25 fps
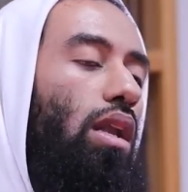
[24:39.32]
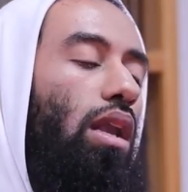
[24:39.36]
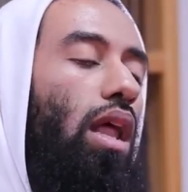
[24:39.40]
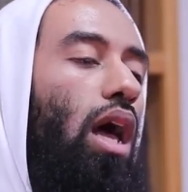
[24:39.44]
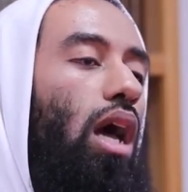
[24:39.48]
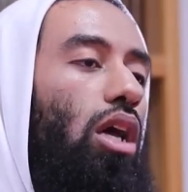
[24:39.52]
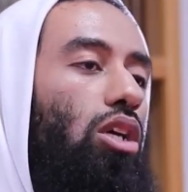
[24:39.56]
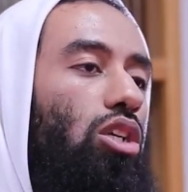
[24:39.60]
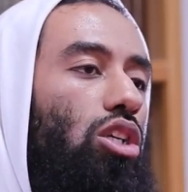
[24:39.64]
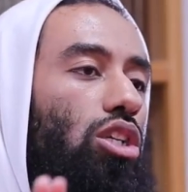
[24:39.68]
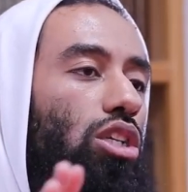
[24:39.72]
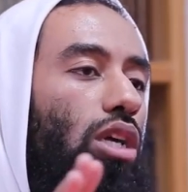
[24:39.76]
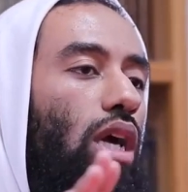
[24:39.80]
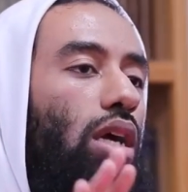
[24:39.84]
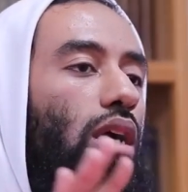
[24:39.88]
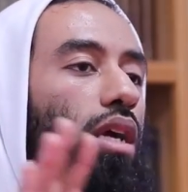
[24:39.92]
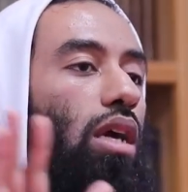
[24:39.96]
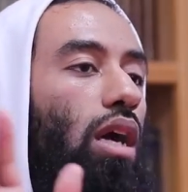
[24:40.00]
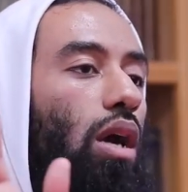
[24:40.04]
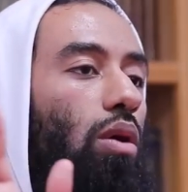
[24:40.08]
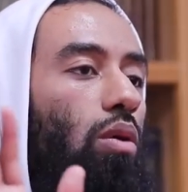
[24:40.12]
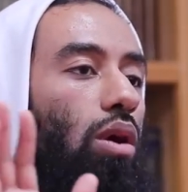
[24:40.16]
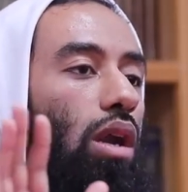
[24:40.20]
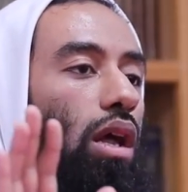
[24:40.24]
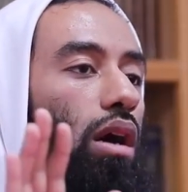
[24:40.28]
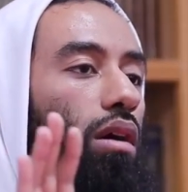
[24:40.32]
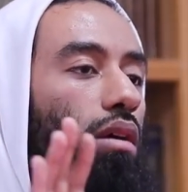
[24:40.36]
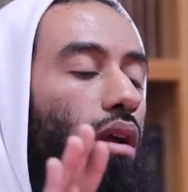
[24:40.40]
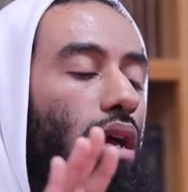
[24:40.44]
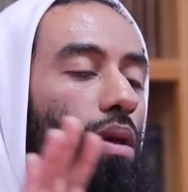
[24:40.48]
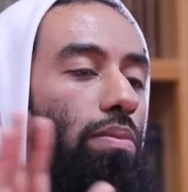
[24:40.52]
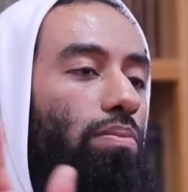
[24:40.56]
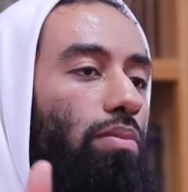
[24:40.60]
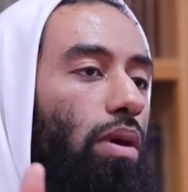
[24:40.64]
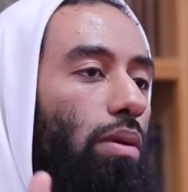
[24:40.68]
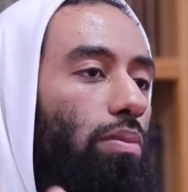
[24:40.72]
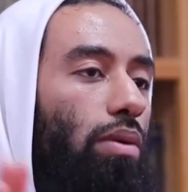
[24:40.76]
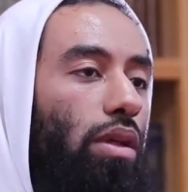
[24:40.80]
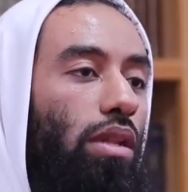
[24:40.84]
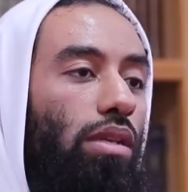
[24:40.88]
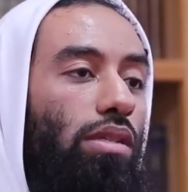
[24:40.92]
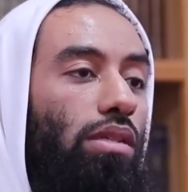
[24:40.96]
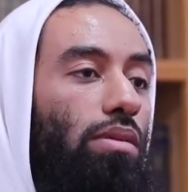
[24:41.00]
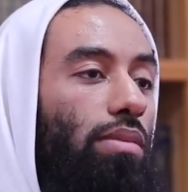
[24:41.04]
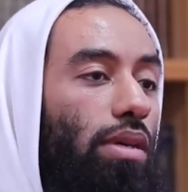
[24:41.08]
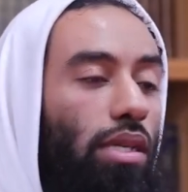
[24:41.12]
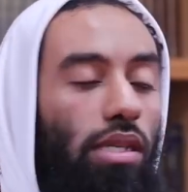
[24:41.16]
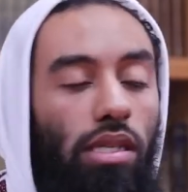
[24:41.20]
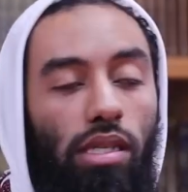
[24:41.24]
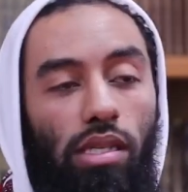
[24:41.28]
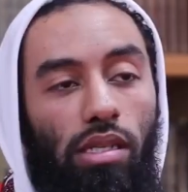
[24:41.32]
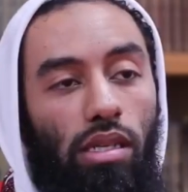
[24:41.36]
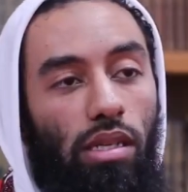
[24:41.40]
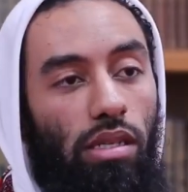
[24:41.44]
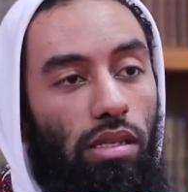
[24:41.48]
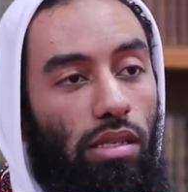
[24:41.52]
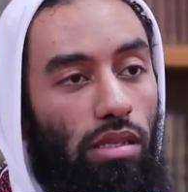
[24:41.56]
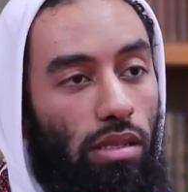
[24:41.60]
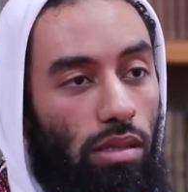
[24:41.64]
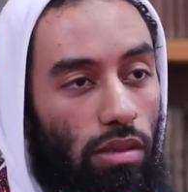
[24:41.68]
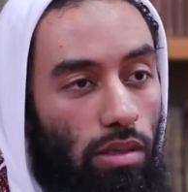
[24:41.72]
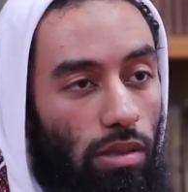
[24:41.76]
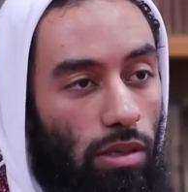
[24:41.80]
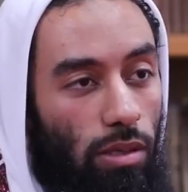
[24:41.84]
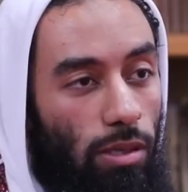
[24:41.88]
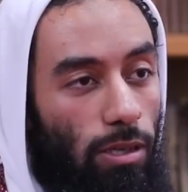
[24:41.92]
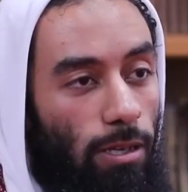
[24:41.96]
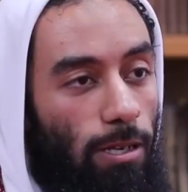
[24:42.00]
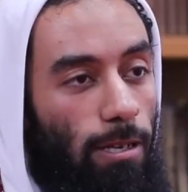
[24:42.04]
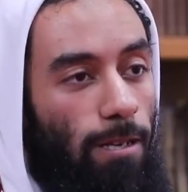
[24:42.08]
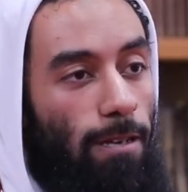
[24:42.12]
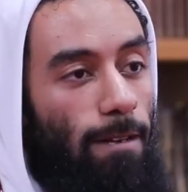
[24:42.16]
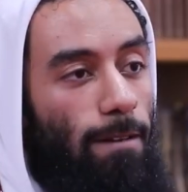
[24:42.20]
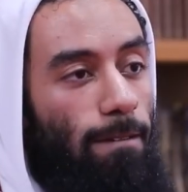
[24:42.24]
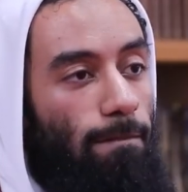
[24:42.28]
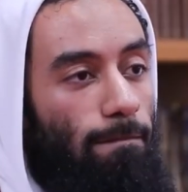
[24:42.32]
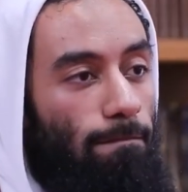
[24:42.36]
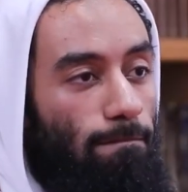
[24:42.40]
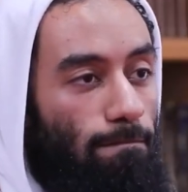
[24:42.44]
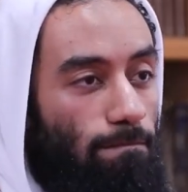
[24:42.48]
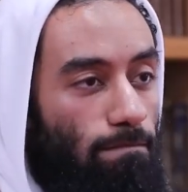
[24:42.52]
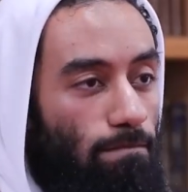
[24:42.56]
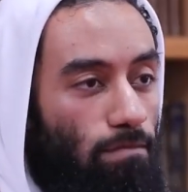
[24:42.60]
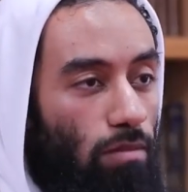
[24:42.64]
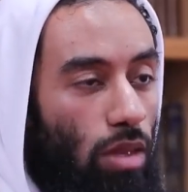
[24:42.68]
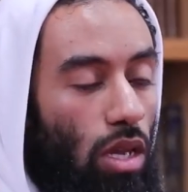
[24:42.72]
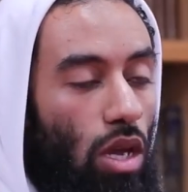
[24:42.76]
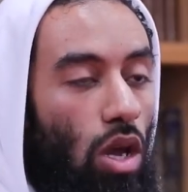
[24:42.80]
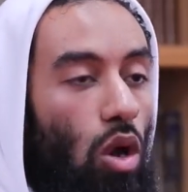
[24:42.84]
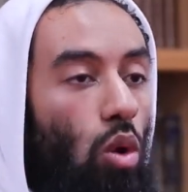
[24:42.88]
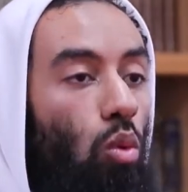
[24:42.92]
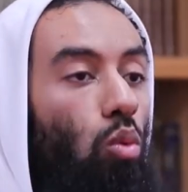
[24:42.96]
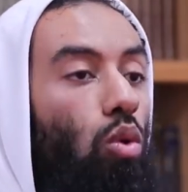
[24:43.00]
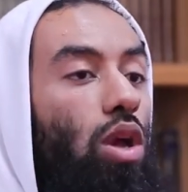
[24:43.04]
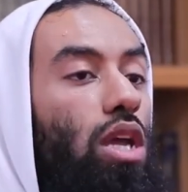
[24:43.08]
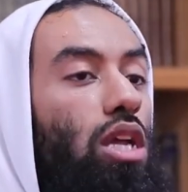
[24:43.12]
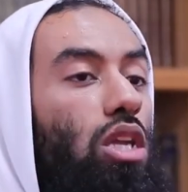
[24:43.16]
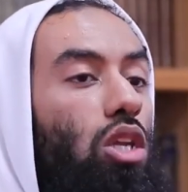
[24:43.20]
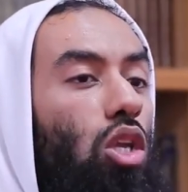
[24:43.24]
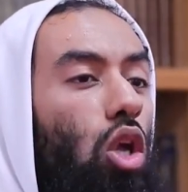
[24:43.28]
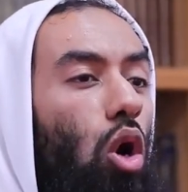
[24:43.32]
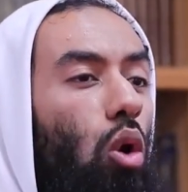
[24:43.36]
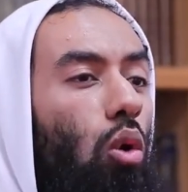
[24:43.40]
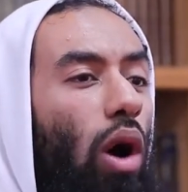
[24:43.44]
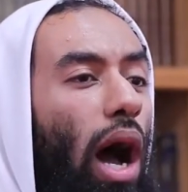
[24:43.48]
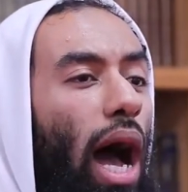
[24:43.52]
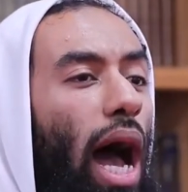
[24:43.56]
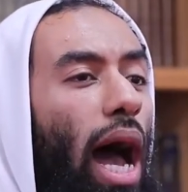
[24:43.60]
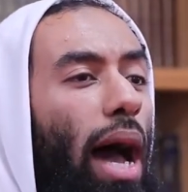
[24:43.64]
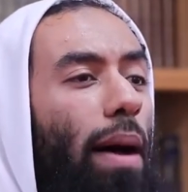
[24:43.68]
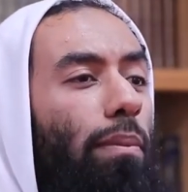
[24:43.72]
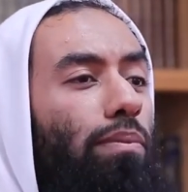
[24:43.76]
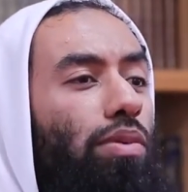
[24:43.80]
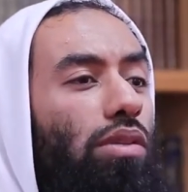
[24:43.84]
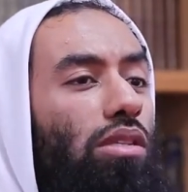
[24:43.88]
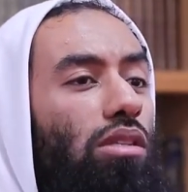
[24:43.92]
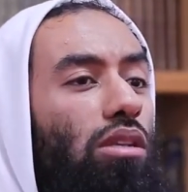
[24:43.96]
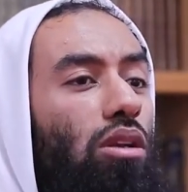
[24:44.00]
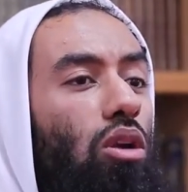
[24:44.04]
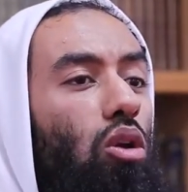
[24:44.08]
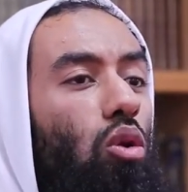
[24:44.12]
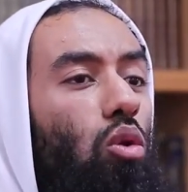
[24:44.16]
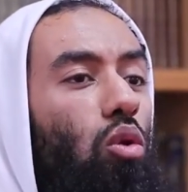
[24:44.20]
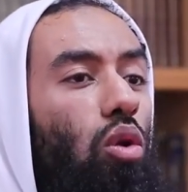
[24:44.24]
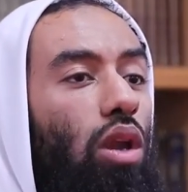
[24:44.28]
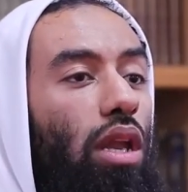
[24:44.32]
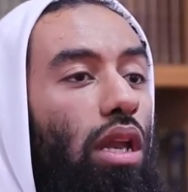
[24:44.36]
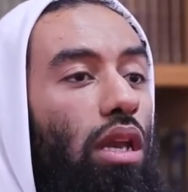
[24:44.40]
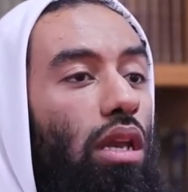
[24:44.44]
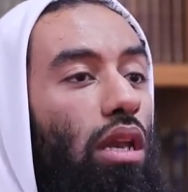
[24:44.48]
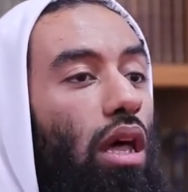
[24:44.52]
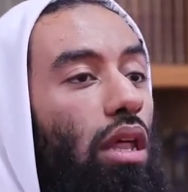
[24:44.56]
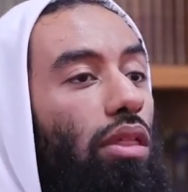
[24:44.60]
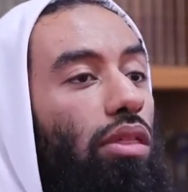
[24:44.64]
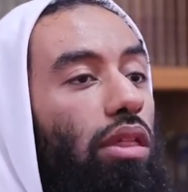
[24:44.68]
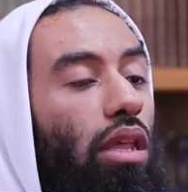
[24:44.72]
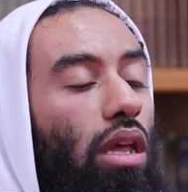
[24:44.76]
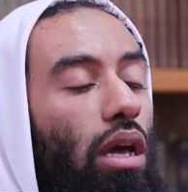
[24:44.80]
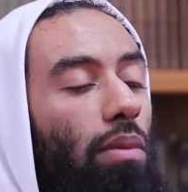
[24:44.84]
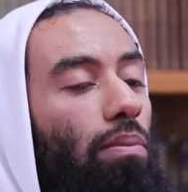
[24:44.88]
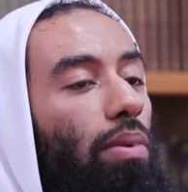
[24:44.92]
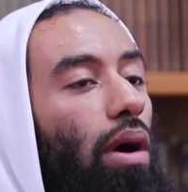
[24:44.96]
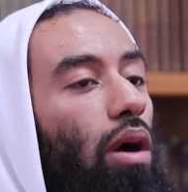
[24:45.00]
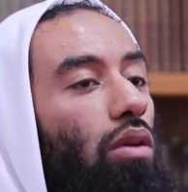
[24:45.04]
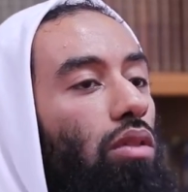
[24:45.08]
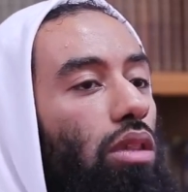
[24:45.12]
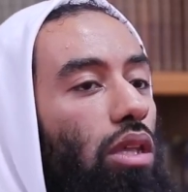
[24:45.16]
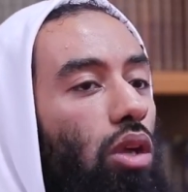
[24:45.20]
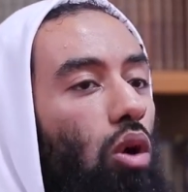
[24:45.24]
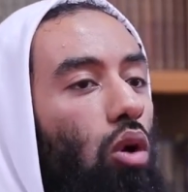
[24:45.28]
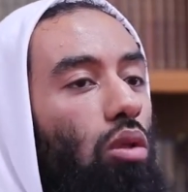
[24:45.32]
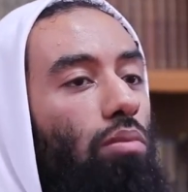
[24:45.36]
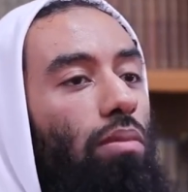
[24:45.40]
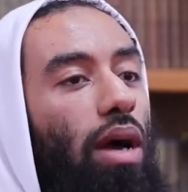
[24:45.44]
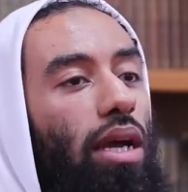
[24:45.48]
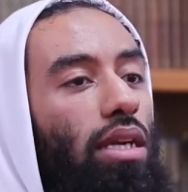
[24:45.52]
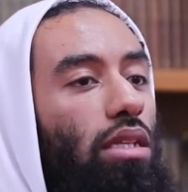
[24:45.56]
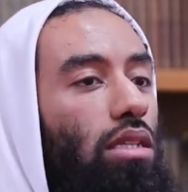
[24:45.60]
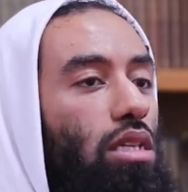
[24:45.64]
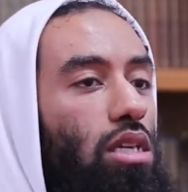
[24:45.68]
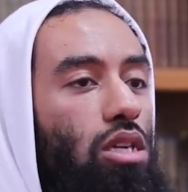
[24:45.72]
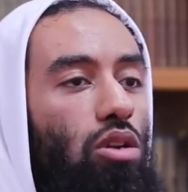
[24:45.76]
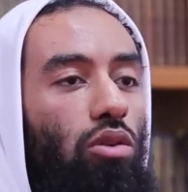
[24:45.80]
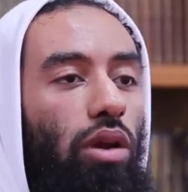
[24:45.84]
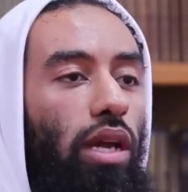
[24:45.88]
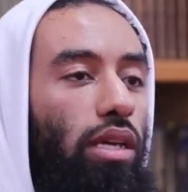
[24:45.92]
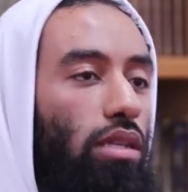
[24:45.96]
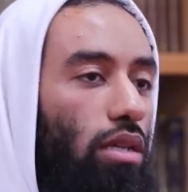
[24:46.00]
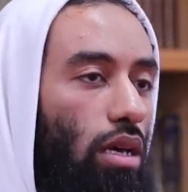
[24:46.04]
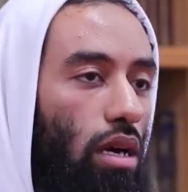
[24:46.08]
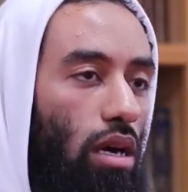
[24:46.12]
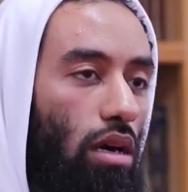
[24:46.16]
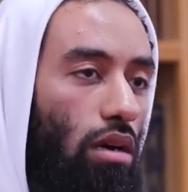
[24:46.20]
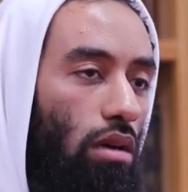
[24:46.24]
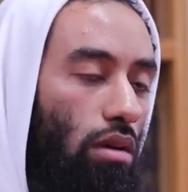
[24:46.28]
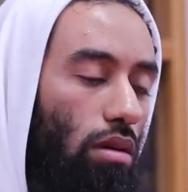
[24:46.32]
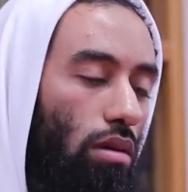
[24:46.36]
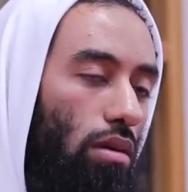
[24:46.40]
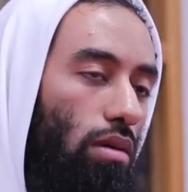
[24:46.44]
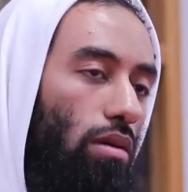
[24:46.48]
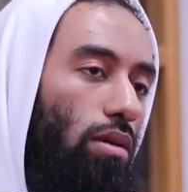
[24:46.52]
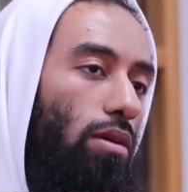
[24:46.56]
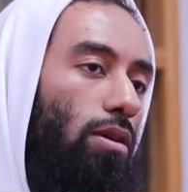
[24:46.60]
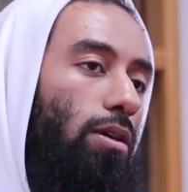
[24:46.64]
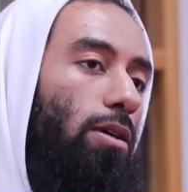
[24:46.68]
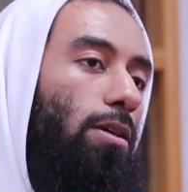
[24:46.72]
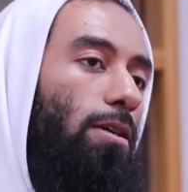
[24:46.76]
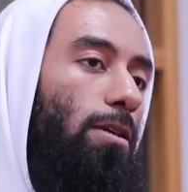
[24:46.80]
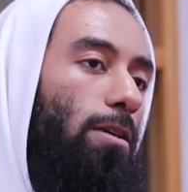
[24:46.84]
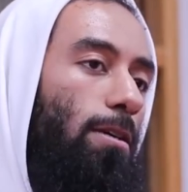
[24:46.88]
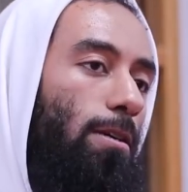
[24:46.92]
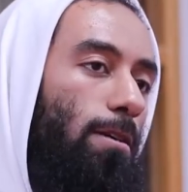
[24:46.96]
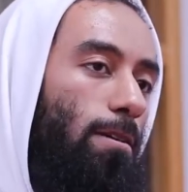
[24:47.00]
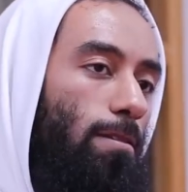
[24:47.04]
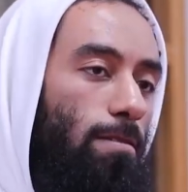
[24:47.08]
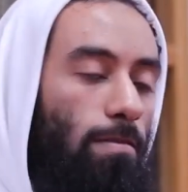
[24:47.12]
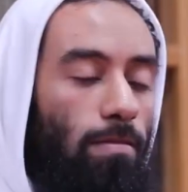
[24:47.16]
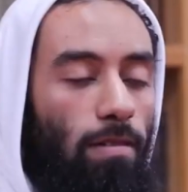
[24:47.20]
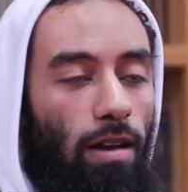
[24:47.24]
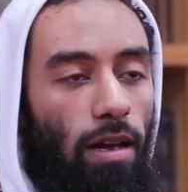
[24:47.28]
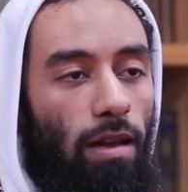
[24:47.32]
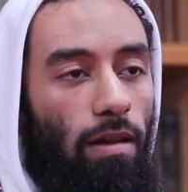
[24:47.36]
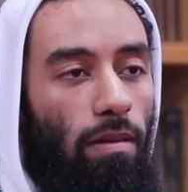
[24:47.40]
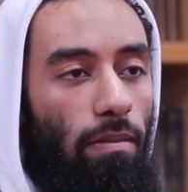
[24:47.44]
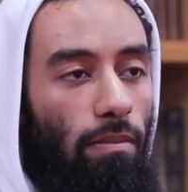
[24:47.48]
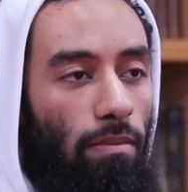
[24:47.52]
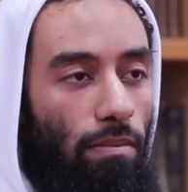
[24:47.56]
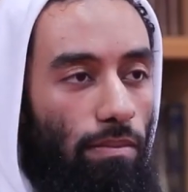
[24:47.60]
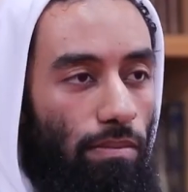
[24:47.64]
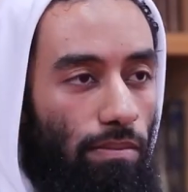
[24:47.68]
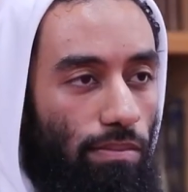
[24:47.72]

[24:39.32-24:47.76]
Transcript: La shakka wa la my brothers and my sisters. We know absolutely nothing about the Almighty Creator. Right?